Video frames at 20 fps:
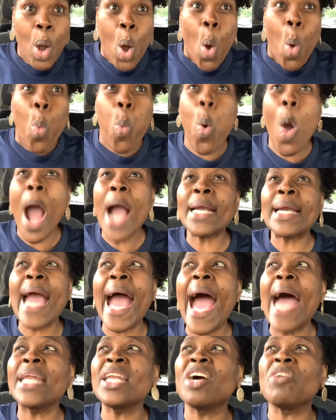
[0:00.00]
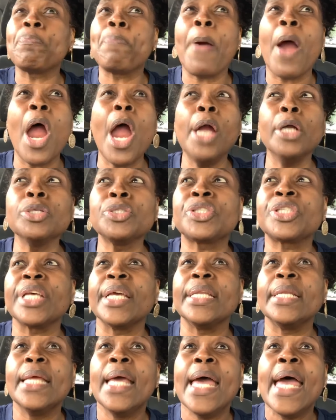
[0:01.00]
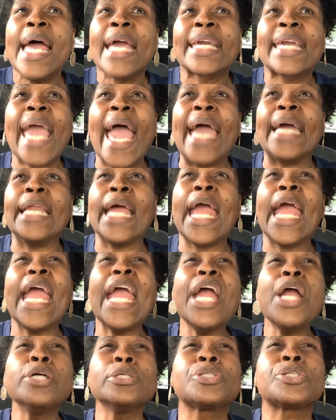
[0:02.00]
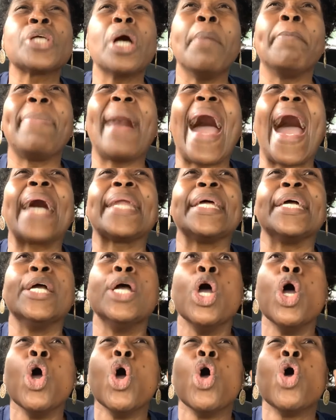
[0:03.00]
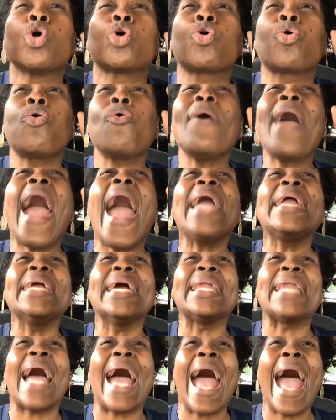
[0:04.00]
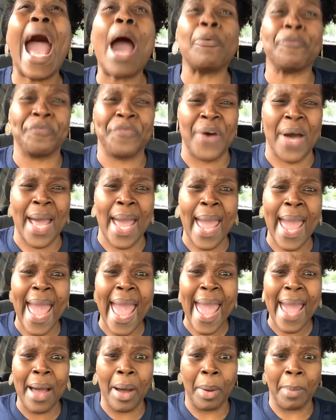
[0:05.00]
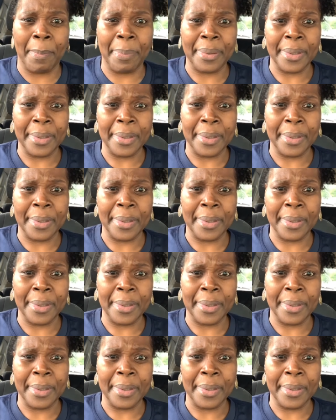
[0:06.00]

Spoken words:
What kind of person can hear somebody crying out for help